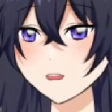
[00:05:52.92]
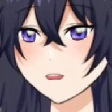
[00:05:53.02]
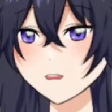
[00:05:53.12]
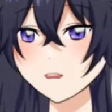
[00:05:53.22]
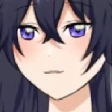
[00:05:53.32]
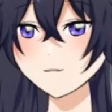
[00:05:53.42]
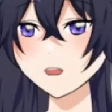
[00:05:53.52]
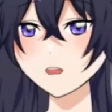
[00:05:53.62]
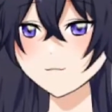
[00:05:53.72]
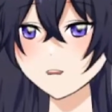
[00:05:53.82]
doesn't call me
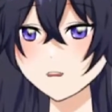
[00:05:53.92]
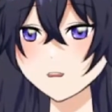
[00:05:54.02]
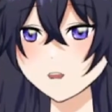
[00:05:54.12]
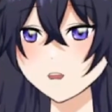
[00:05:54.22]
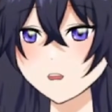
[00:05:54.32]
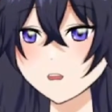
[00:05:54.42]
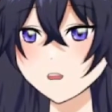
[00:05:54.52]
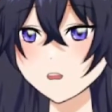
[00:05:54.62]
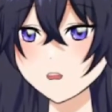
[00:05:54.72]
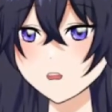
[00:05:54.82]
anymore.
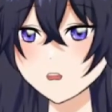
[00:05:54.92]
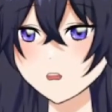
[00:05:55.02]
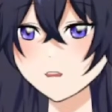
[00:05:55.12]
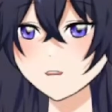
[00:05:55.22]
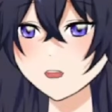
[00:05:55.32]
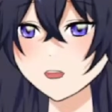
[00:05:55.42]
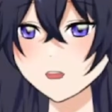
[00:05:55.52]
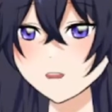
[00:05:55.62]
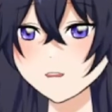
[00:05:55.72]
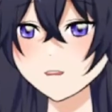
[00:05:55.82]
Wait,
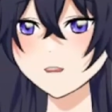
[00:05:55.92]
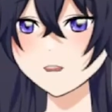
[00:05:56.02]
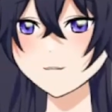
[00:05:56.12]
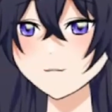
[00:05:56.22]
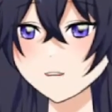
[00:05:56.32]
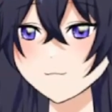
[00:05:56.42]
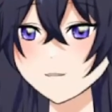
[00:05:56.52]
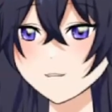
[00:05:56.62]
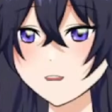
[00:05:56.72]
to get him on the phone here